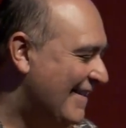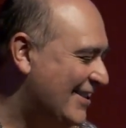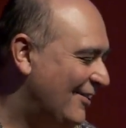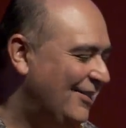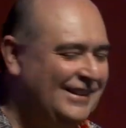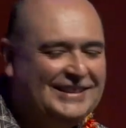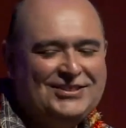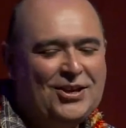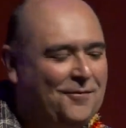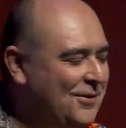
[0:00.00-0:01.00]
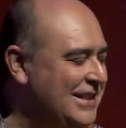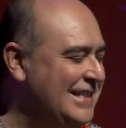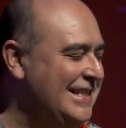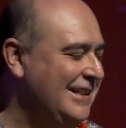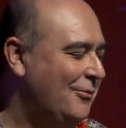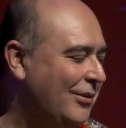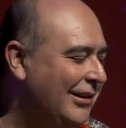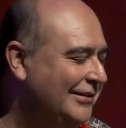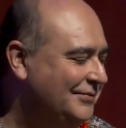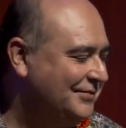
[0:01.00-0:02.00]
So software is eating the
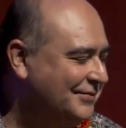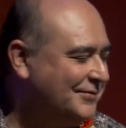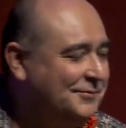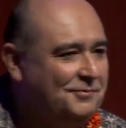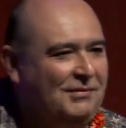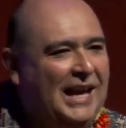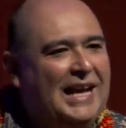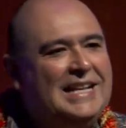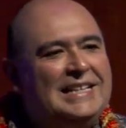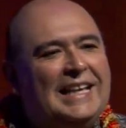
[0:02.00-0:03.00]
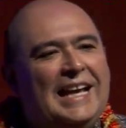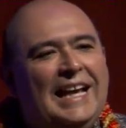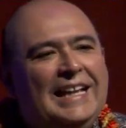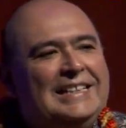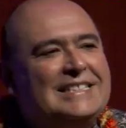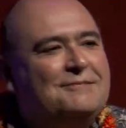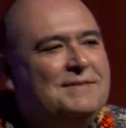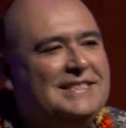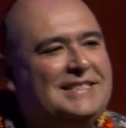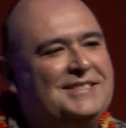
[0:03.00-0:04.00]
world, and this
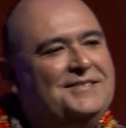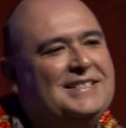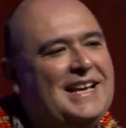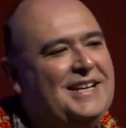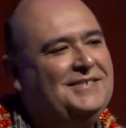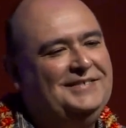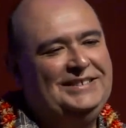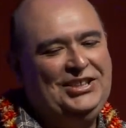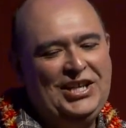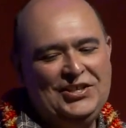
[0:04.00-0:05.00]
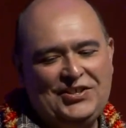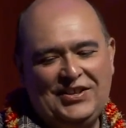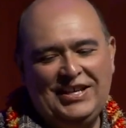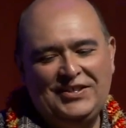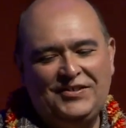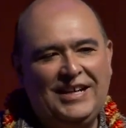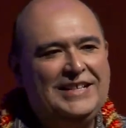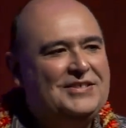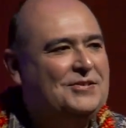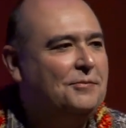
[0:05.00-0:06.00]
begins to kind of change things,
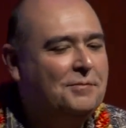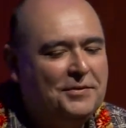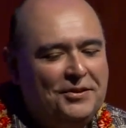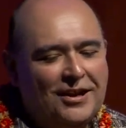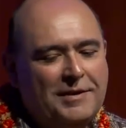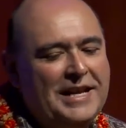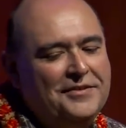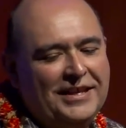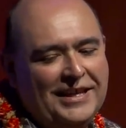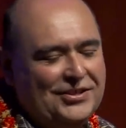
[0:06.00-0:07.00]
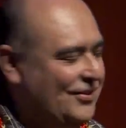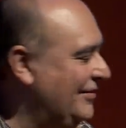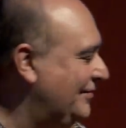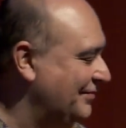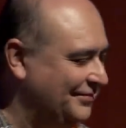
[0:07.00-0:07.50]
right? Remember we talked about education?